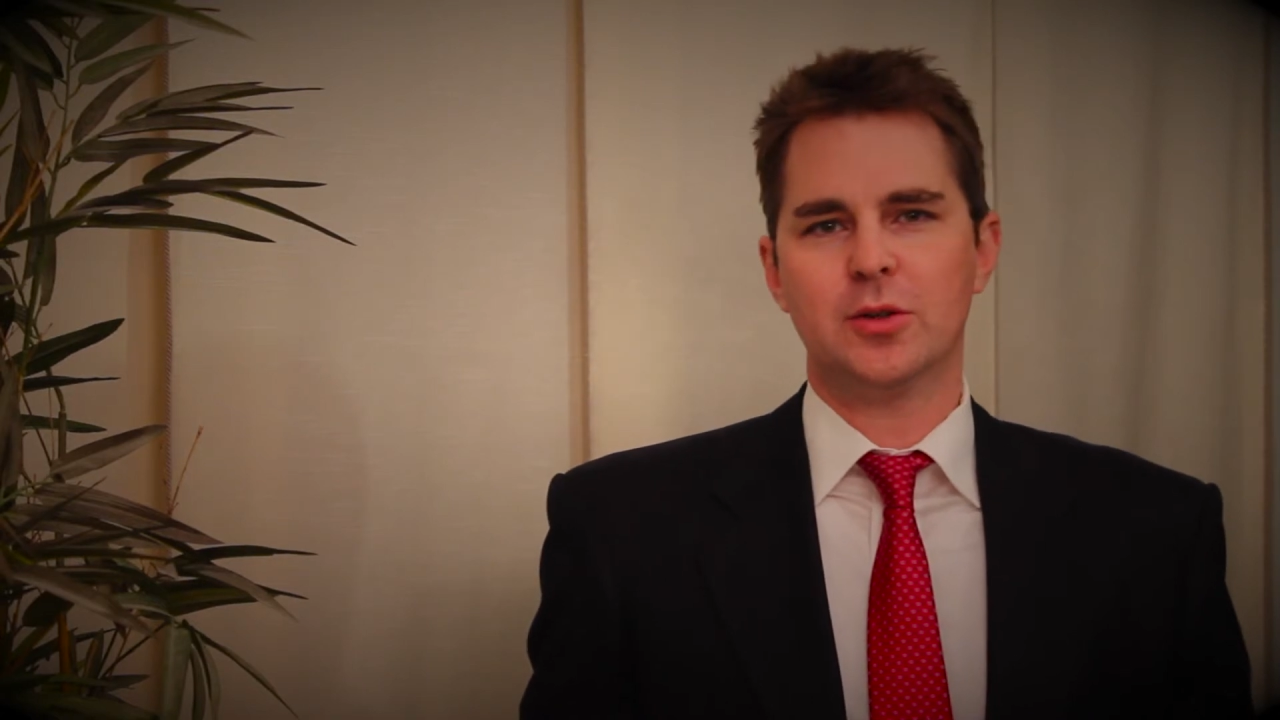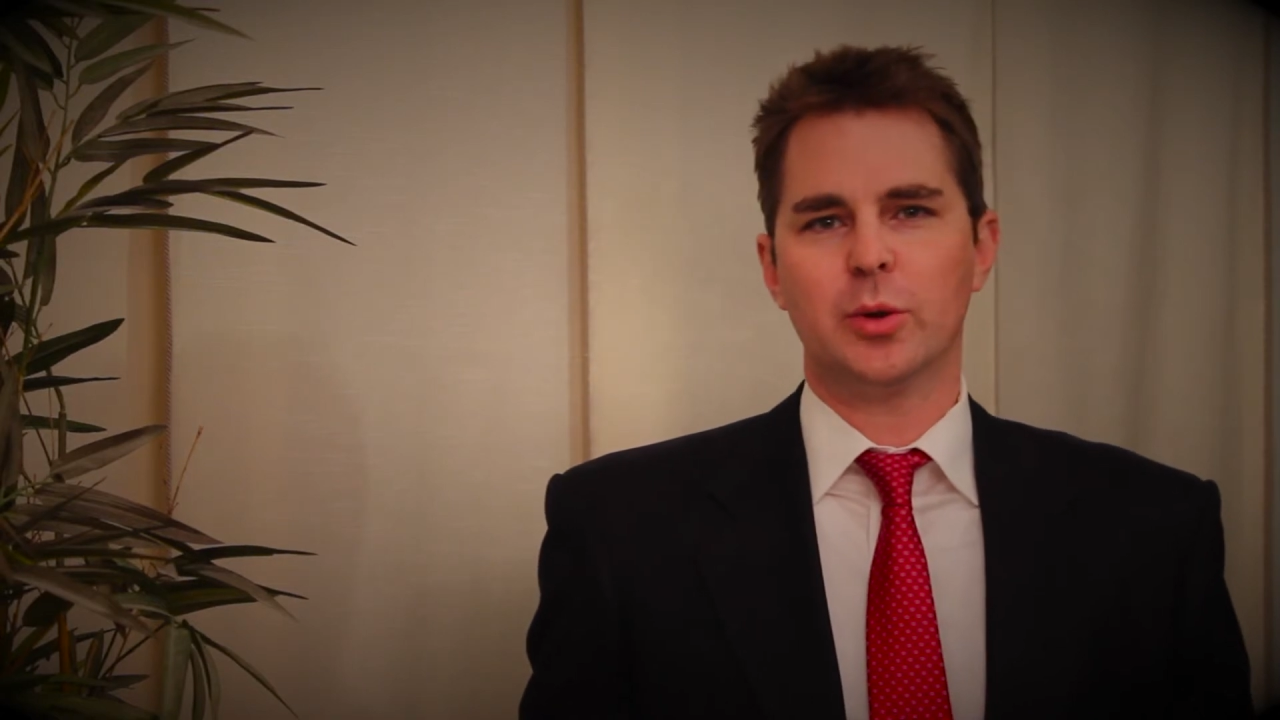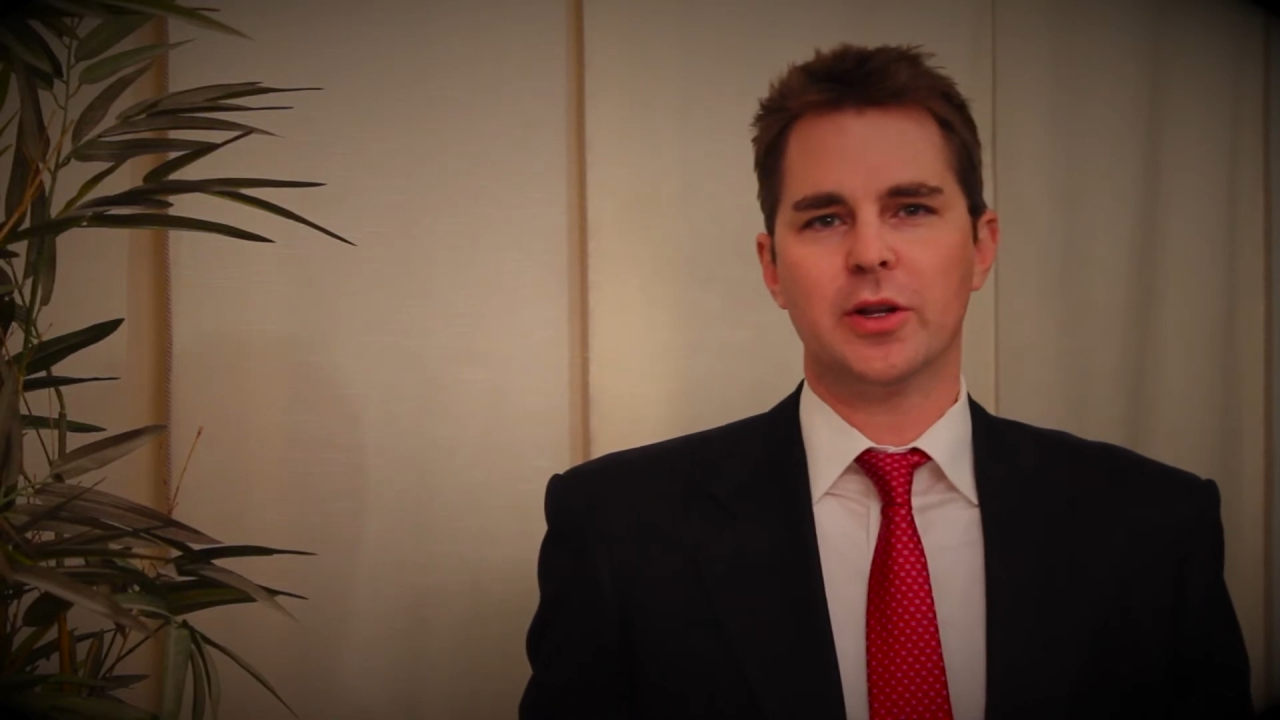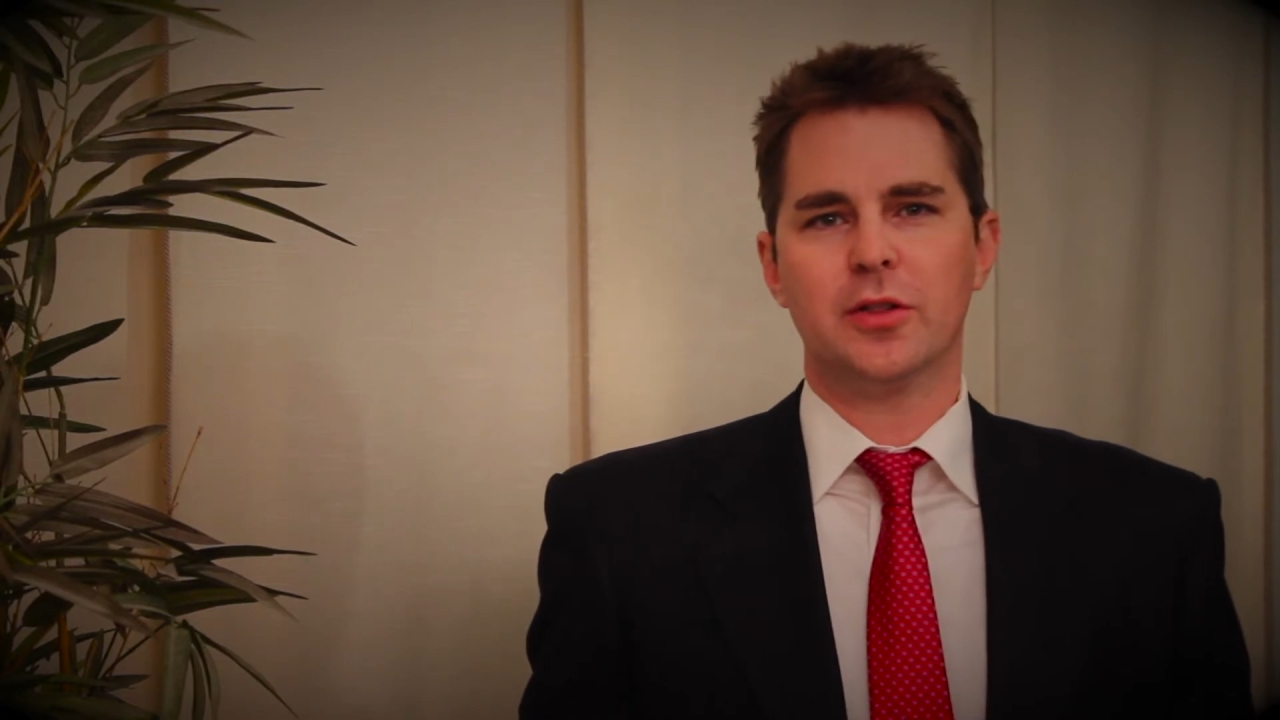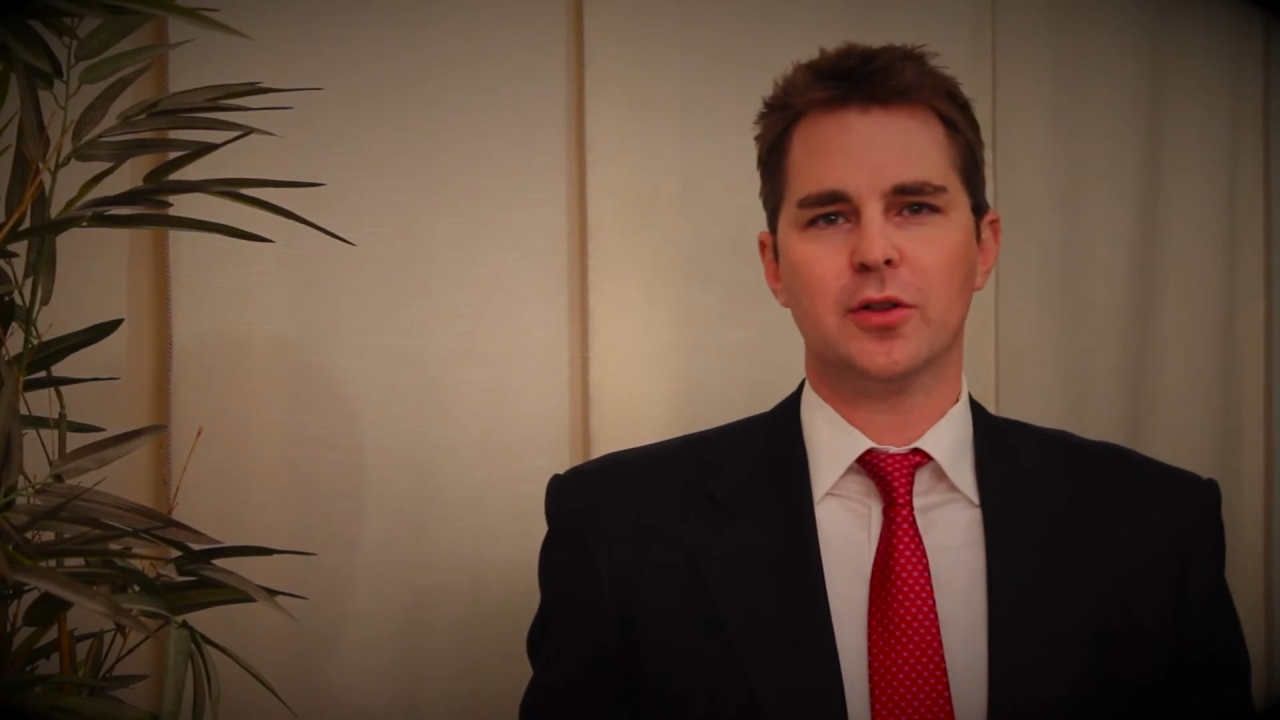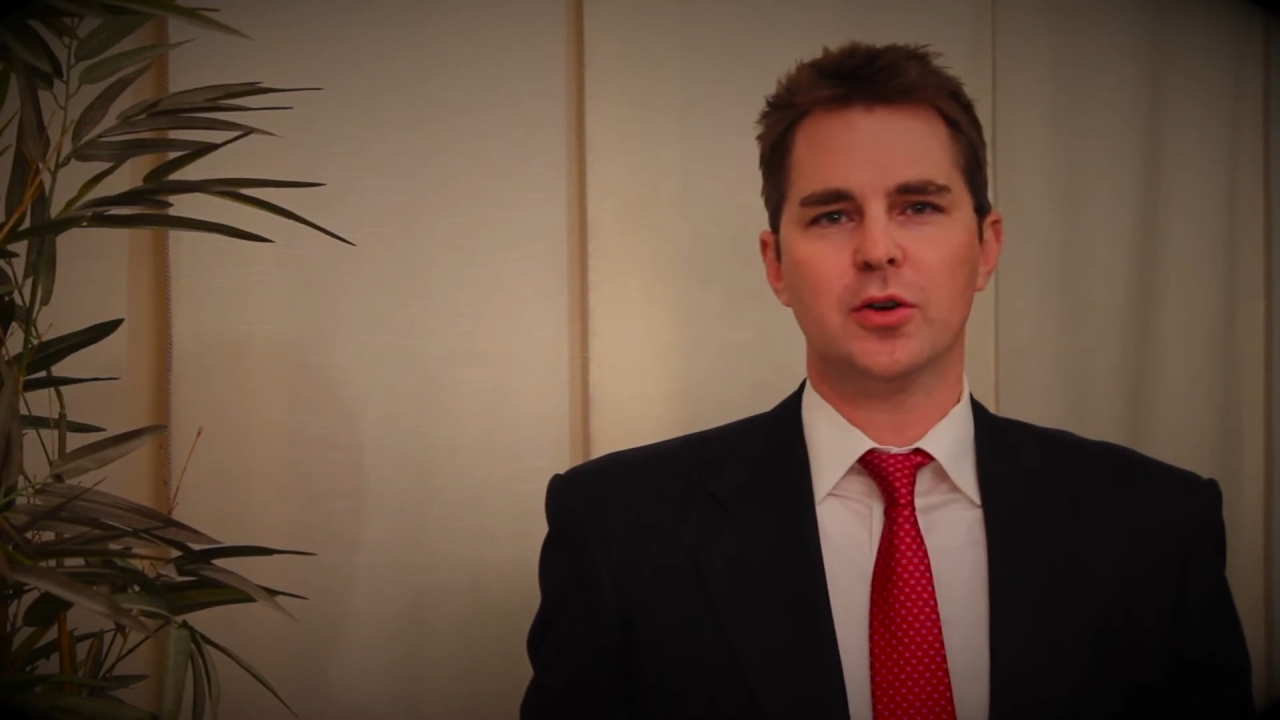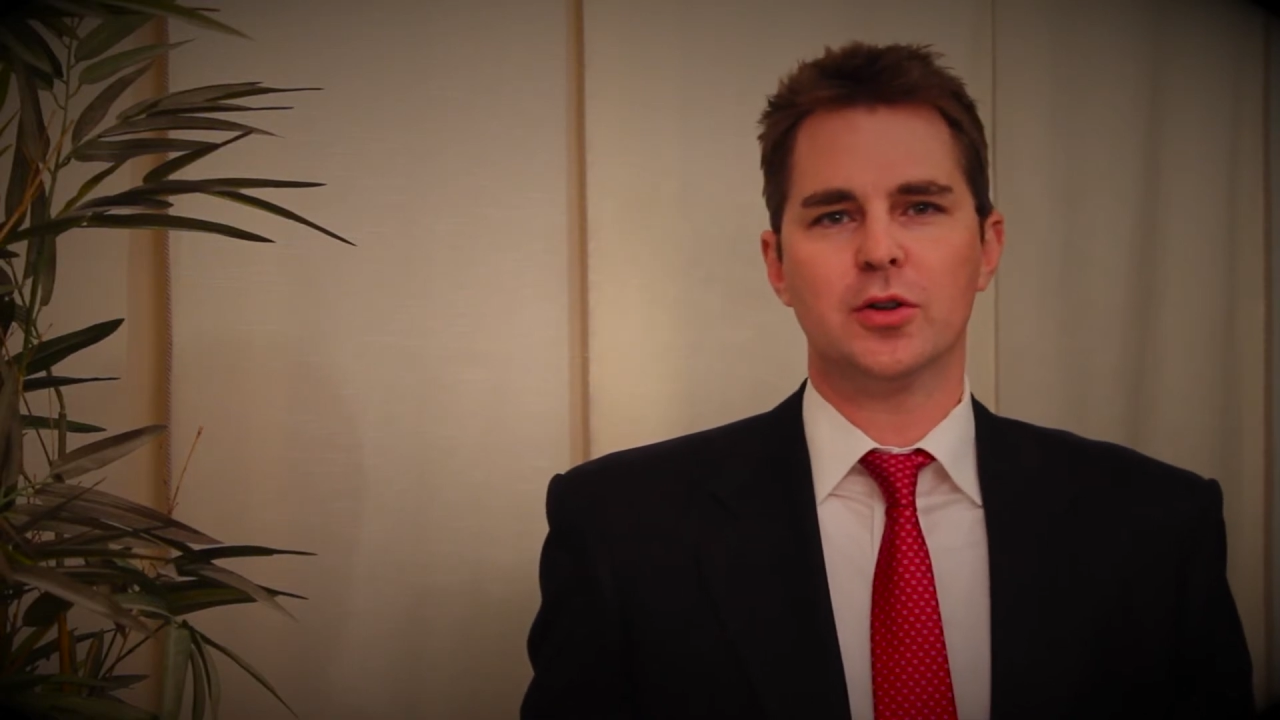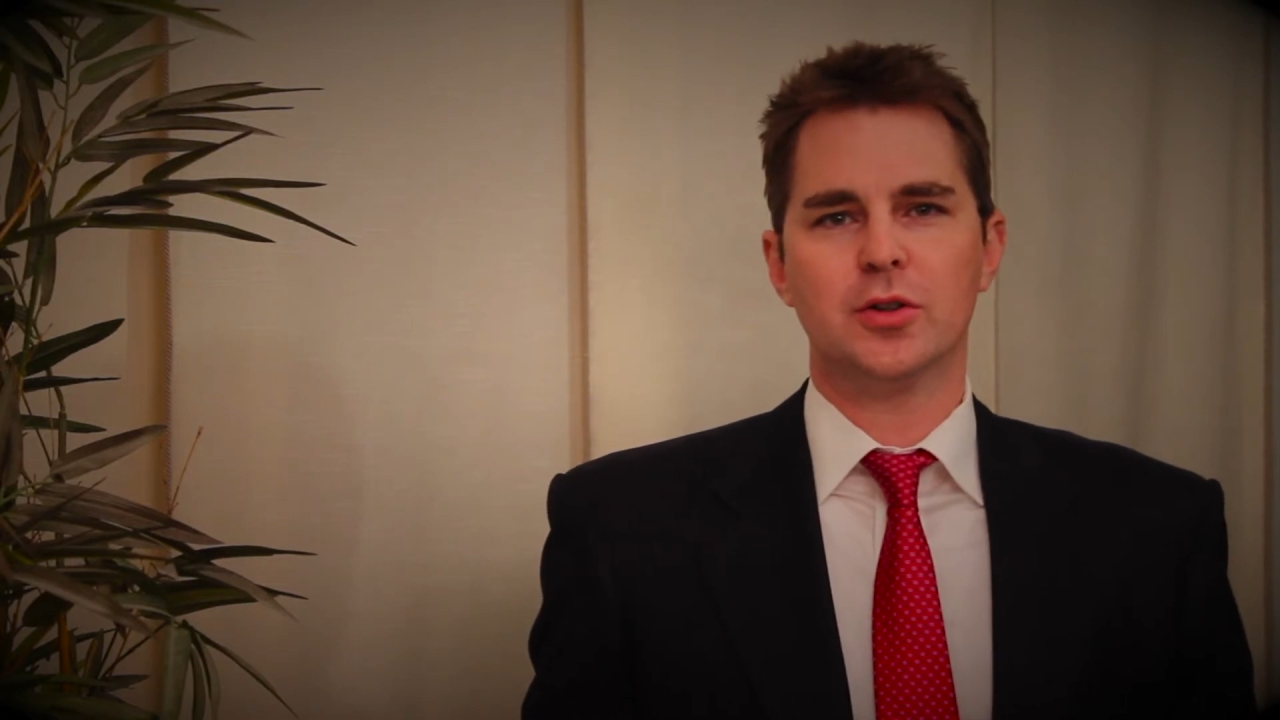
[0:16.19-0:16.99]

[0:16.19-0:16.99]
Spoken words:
23,